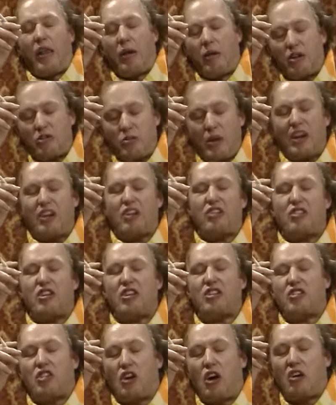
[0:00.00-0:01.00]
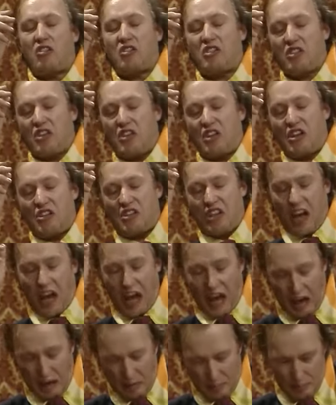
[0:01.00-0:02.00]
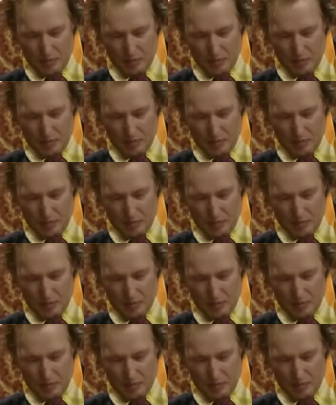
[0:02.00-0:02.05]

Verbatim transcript: there was once this tortoise in this here,